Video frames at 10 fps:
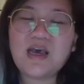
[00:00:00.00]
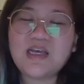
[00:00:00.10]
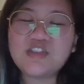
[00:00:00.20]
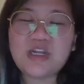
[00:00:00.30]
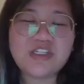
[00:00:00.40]

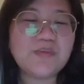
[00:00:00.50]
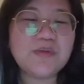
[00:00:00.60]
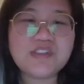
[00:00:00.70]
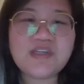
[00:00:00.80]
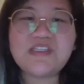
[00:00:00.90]
strategy
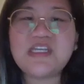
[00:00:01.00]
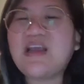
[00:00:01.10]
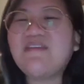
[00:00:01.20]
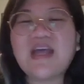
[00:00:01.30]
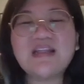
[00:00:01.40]
posters I've seen
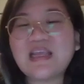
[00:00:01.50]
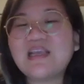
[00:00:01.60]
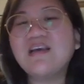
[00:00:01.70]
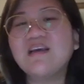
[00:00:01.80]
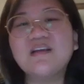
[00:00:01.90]
have had like
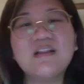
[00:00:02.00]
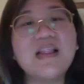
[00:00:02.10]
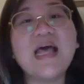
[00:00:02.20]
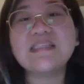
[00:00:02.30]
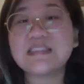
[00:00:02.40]

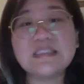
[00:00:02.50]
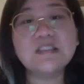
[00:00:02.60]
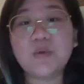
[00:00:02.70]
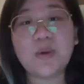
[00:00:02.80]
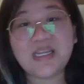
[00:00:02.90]
less than
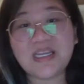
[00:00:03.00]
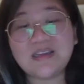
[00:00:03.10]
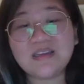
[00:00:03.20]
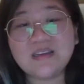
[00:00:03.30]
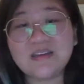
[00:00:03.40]
20
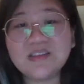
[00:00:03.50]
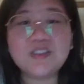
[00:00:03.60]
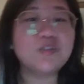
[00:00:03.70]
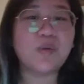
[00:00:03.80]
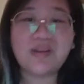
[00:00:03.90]

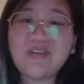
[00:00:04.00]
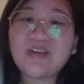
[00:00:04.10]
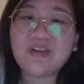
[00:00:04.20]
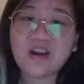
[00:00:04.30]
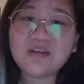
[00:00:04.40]
to
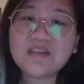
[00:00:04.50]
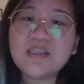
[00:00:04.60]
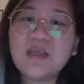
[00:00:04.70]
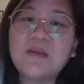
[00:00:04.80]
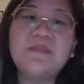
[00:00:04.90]
25 cards,
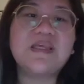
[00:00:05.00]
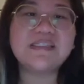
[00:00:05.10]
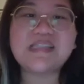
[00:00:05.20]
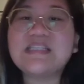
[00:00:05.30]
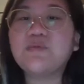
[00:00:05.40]
because
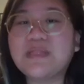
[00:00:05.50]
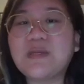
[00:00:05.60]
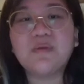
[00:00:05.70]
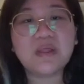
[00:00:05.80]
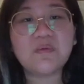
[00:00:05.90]
that's what they
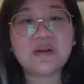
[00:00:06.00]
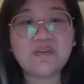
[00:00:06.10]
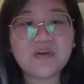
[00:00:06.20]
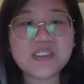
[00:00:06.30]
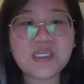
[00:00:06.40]
really want to
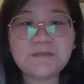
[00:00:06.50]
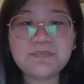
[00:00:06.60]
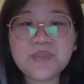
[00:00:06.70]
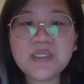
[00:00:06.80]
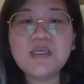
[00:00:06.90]
focus on.
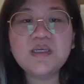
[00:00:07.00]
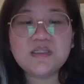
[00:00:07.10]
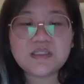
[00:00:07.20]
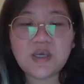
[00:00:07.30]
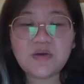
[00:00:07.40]

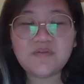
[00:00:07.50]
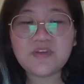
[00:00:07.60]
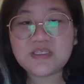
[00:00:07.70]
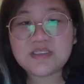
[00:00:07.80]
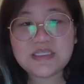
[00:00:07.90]
So if you
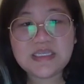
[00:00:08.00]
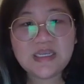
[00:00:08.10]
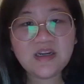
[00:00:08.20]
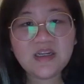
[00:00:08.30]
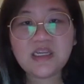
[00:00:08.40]
can see
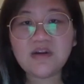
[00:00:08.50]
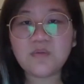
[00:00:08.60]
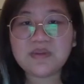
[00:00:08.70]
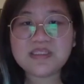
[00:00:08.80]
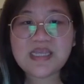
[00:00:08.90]
here are
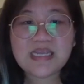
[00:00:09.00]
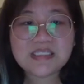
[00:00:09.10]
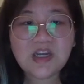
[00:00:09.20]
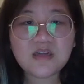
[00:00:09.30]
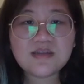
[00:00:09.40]
what the
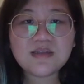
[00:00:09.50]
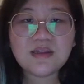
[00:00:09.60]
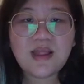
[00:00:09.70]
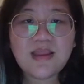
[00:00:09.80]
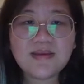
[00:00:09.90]
tactic cards look
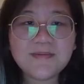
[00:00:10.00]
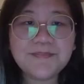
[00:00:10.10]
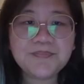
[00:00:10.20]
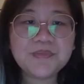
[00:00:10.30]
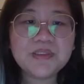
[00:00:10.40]
like.
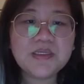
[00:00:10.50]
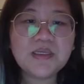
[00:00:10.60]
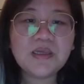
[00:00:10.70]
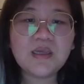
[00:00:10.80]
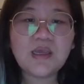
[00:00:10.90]

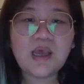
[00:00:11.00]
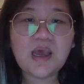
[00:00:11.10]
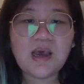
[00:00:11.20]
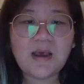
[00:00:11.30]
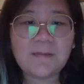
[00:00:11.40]

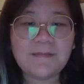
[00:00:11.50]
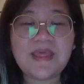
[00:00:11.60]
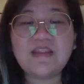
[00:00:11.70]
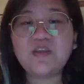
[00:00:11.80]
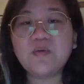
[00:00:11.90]
And
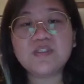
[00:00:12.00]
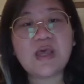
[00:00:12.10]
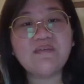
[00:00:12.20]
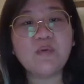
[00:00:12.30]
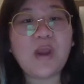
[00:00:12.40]
then you also
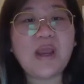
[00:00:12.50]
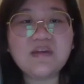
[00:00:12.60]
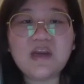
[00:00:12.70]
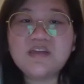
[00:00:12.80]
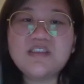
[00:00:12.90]
have a
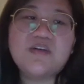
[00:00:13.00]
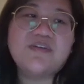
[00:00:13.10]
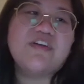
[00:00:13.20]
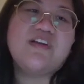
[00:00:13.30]
wild card. So if you're